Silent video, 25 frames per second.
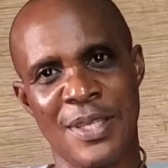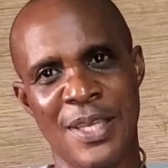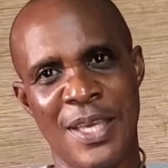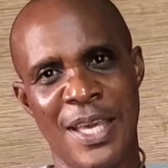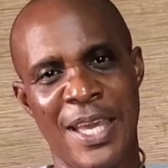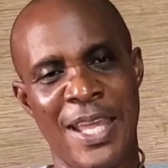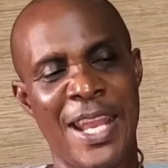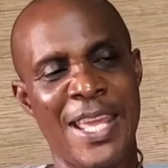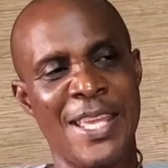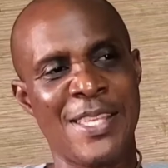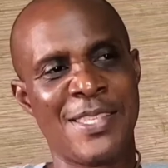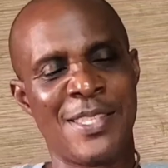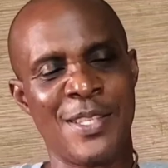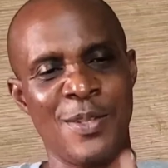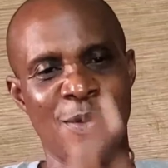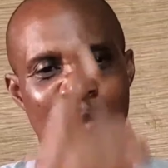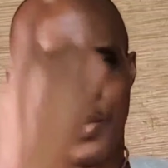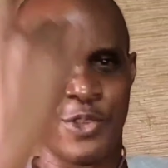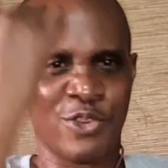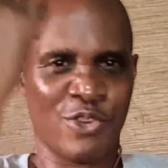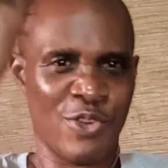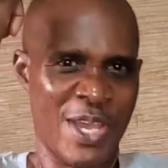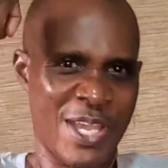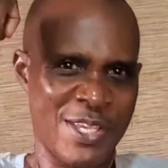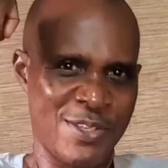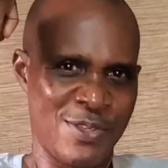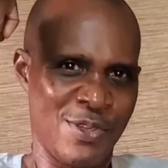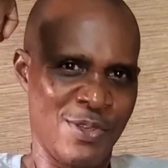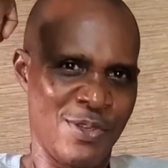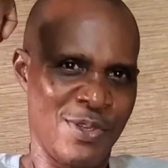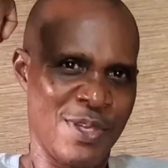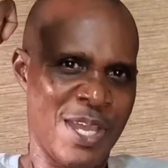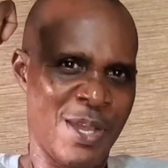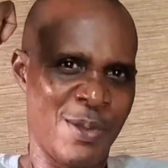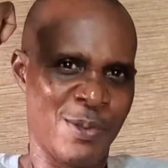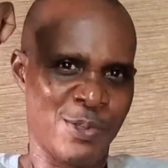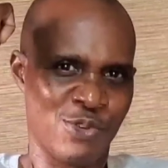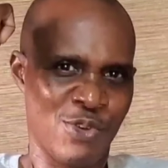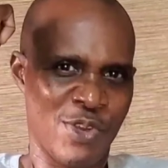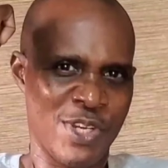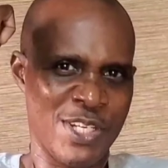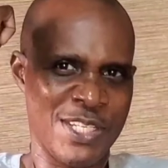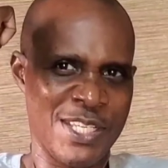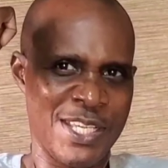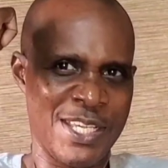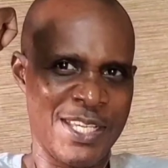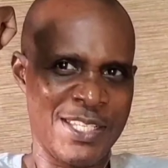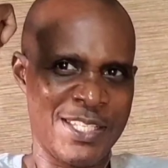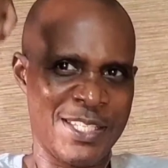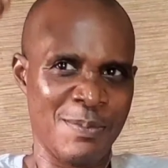And I still was running
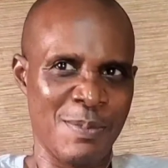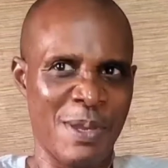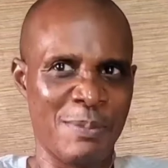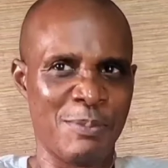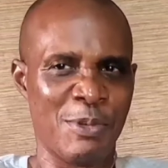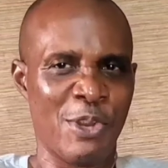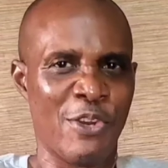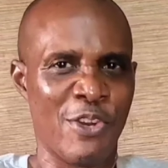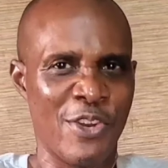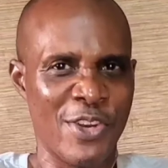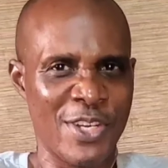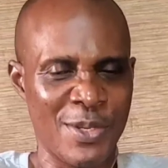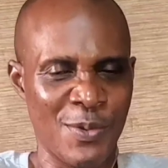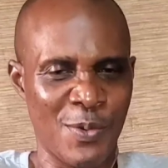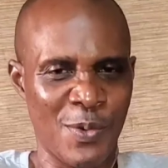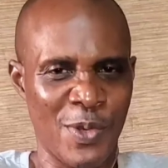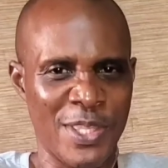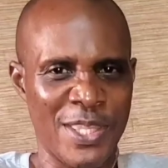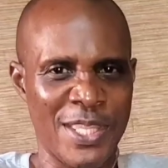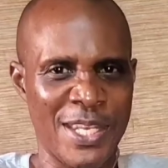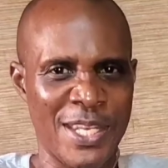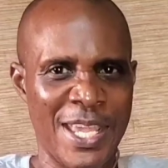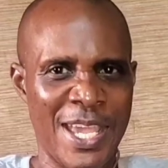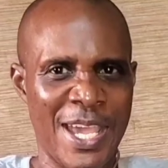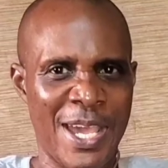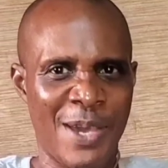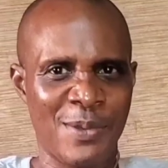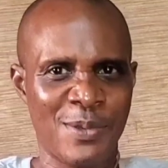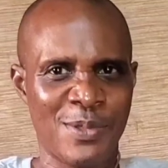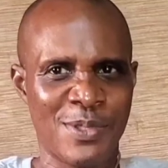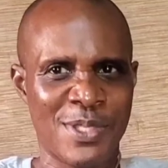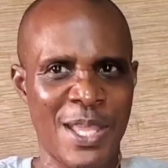the AC, but I'm not running the one in the house.